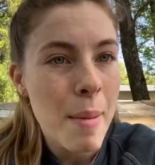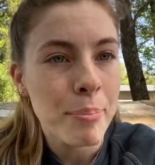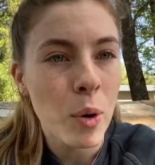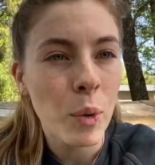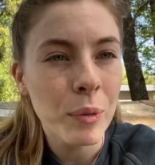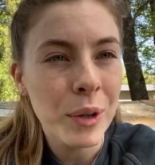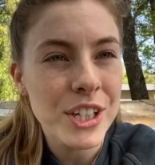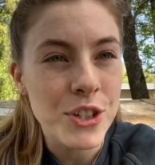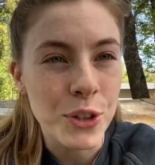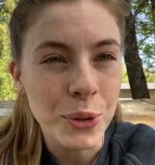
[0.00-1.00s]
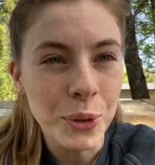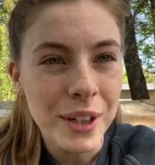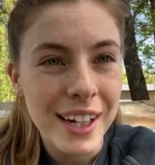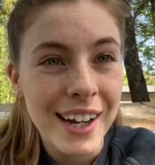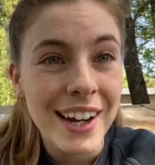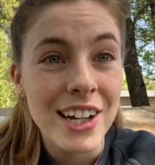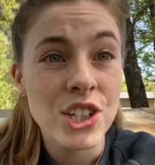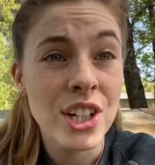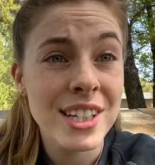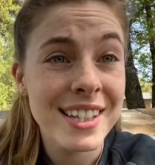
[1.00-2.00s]
But when we do,
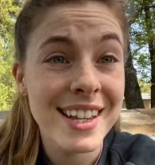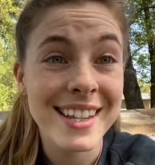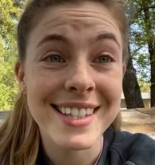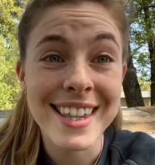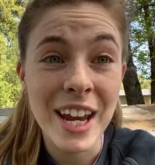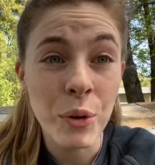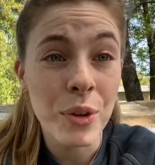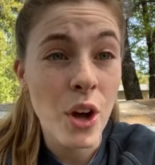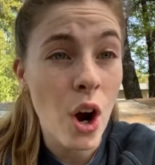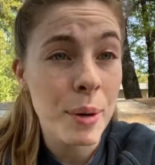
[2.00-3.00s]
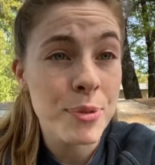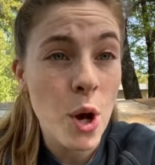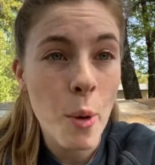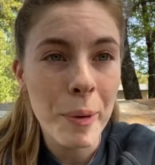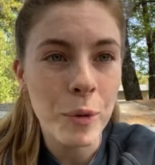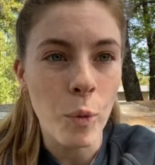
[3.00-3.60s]
Jesus is there with arms open